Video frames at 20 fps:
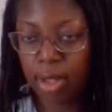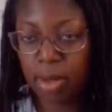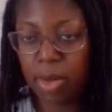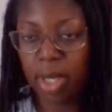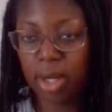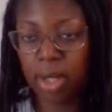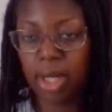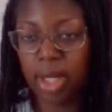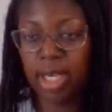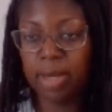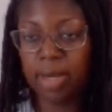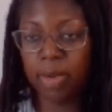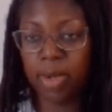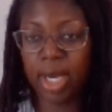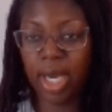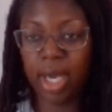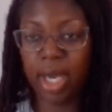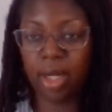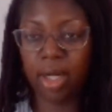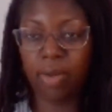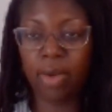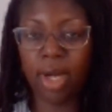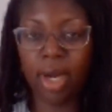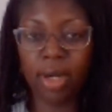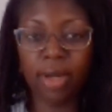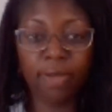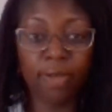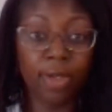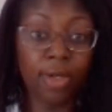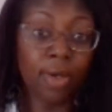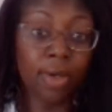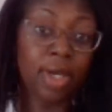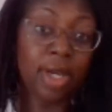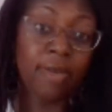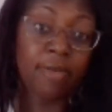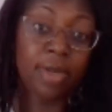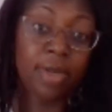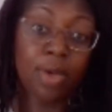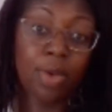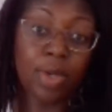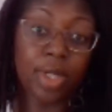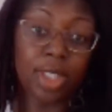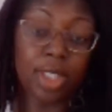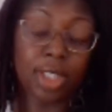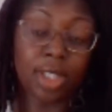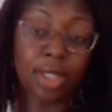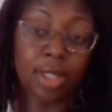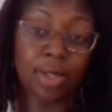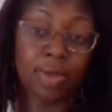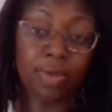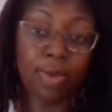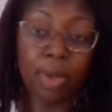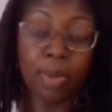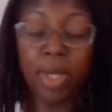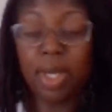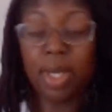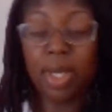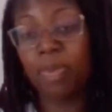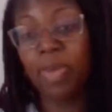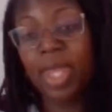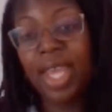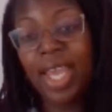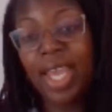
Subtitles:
I'm not going to keep you hanging around if you don't have any questions for me.